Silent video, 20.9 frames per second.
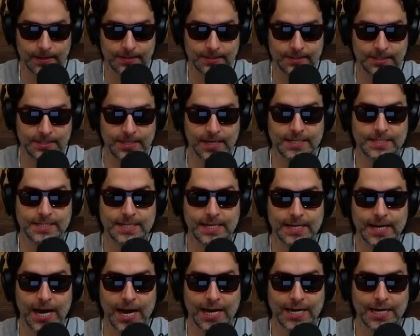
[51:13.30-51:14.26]

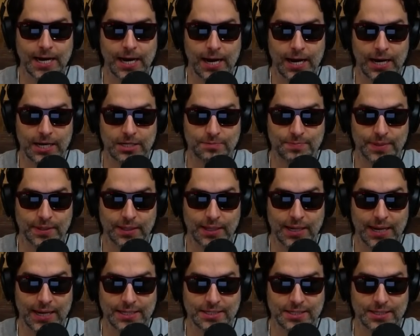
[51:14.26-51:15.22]
69 got
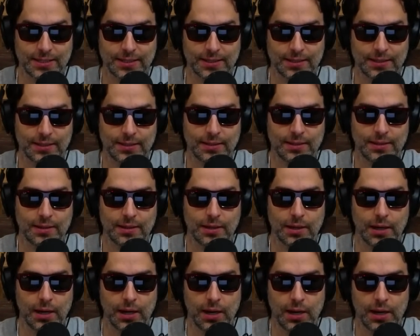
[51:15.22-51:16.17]
hospitalized
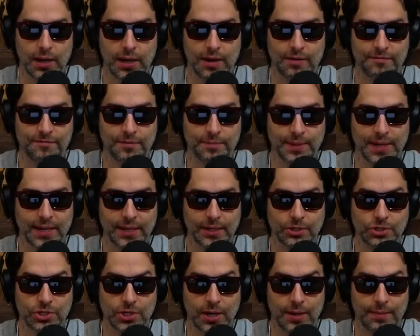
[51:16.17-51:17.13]
uh, from
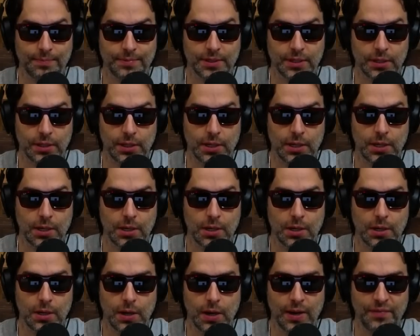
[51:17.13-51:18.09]
getting jumped.
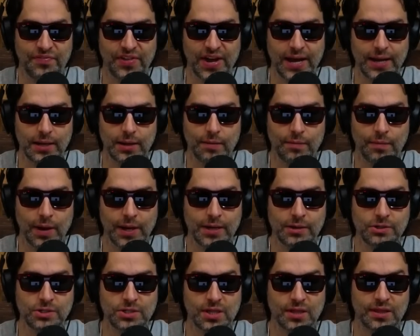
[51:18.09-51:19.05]
Uh, that
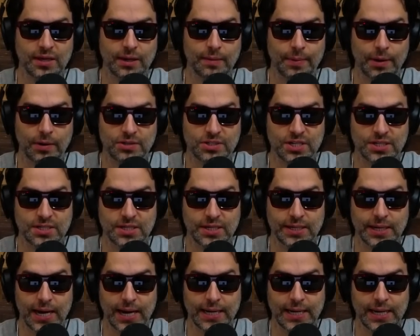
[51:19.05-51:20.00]
here's the thing about
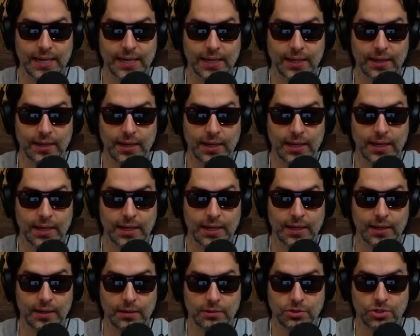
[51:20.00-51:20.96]
69 getting
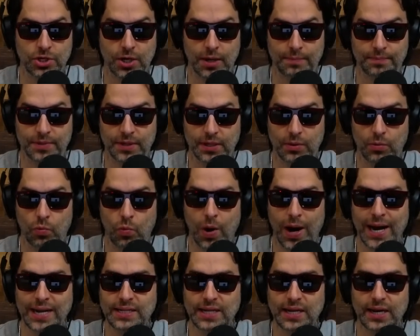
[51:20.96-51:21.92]
uh, jumped.
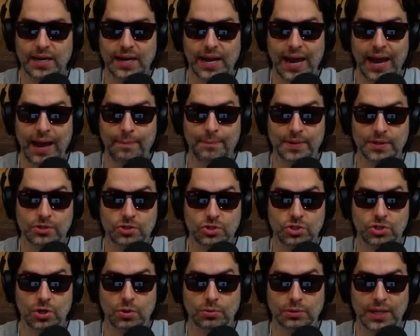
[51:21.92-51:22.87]
Why did it happen
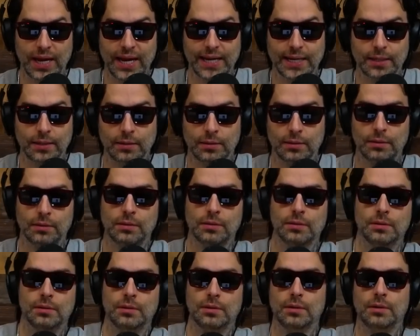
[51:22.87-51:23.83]
so late?
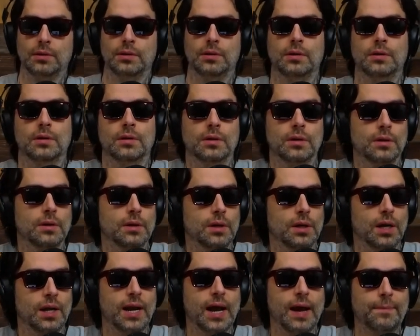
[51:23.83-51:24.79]

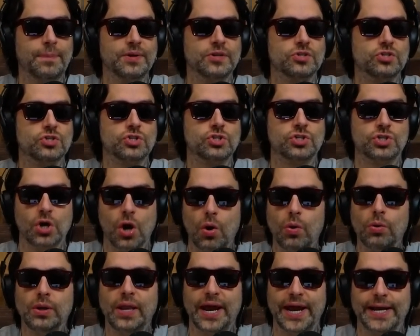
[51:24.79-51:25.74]
It happened
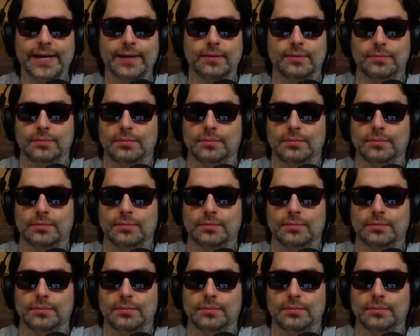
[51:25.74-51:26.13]
so late.